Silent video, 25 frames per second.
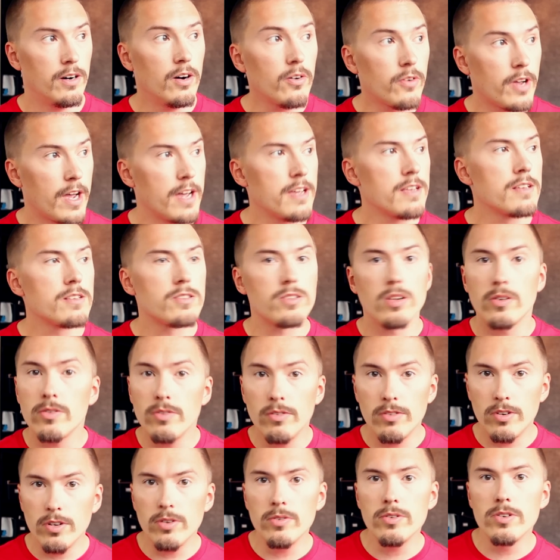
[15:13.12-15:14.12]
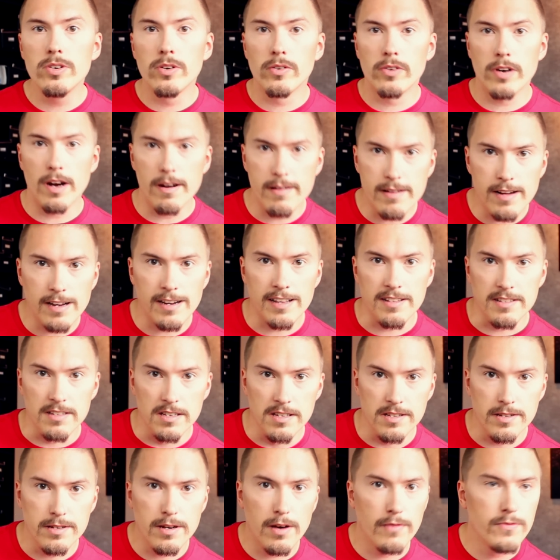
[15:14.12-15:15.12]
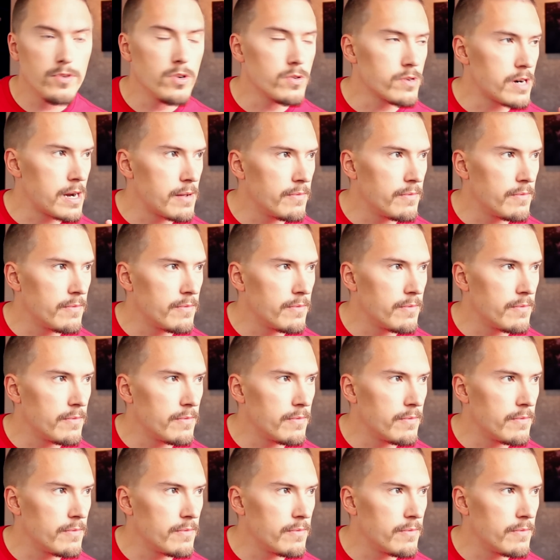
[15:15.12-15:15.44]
Okay, so you do your analysis of your